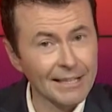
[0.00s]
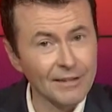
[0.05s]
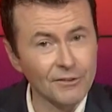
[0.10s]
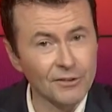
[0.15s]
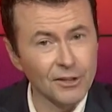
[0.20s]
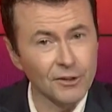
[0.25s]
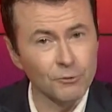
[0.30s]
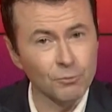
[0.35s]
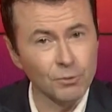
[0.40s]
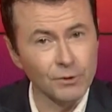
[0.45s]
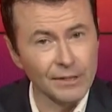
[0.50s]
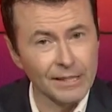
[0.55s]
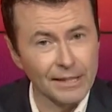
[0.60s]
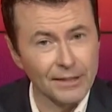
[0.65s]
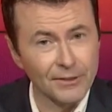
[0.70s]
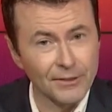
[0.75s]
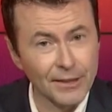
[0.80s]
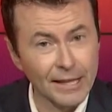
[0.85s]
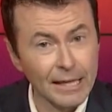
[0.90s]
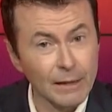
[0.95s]
Is This
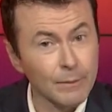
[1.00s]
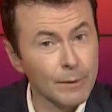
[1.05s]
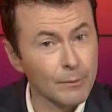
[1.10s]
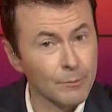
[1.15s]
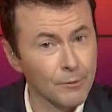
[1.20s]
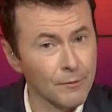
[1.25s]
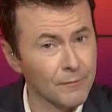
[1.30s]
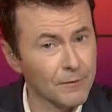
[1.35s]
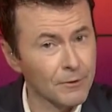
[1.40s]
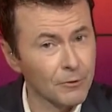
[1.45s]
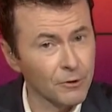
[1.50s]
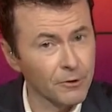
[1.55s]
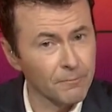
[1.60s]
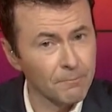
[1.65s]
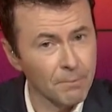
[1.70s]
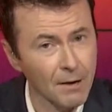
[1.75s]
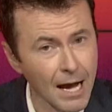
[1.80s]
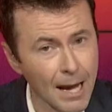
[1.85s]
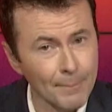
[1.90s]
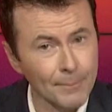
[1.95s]
Really a Thing?, we reveal
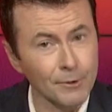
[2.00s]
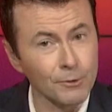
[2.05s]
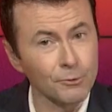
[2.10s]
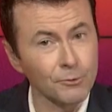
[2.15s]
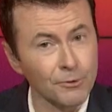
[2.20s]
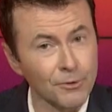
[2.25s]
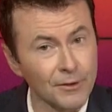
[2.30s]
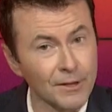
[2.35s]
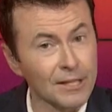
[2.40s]
if popular